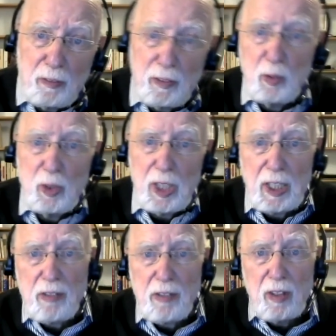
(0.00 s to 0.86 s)
a few
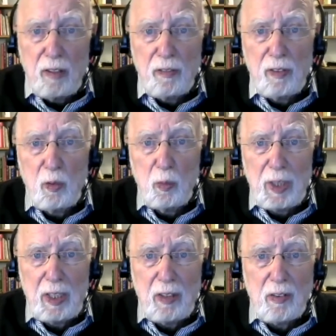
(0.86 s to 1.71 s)
days and a few
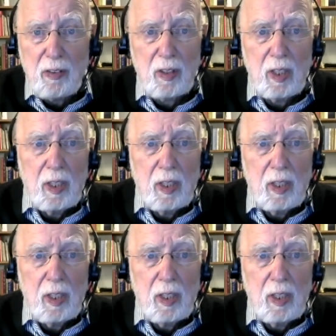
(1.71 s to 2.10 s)
weeks.